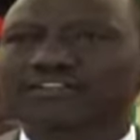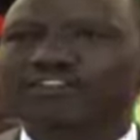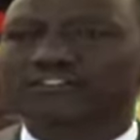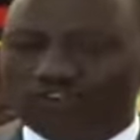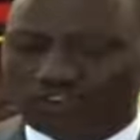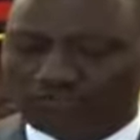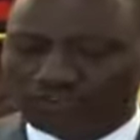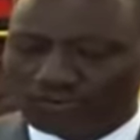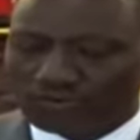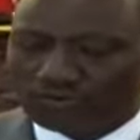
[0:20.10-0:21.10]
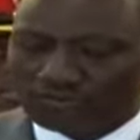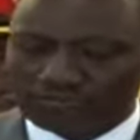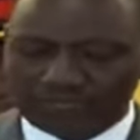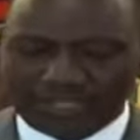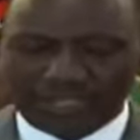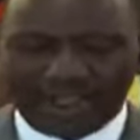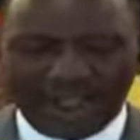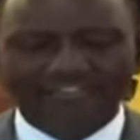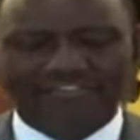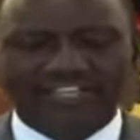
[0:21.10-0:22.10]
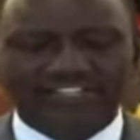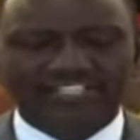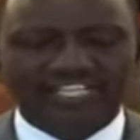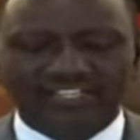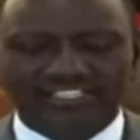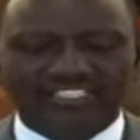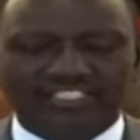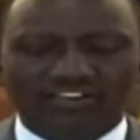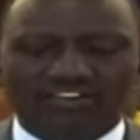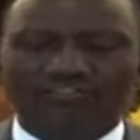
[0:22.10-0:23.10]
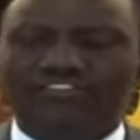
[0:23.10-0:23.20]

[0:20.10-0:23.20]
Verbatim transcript: rule of law, and the integrity of